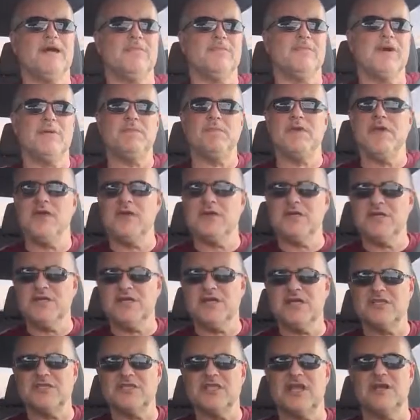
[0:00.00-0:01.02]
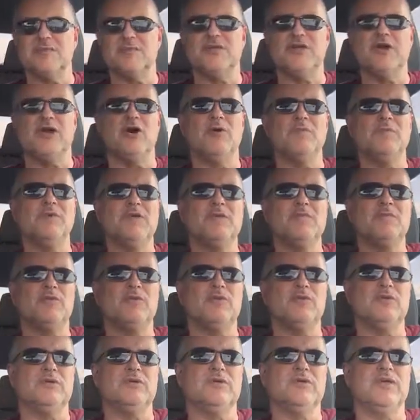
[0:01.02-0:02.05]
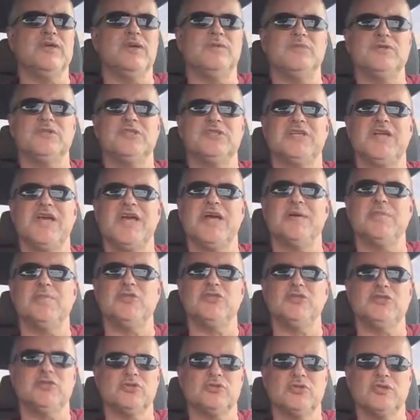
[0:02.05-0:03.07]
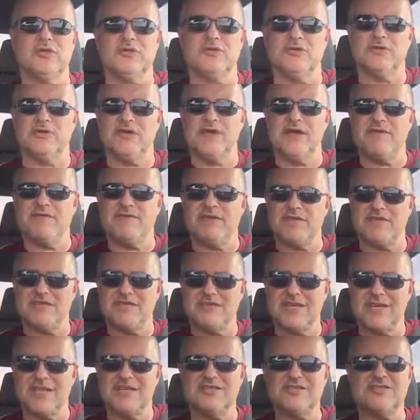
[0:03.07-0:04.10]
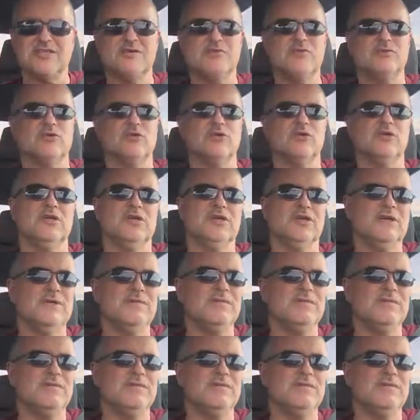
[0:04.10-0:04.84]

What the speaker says: my parenting example to help people establish or have a sense of, or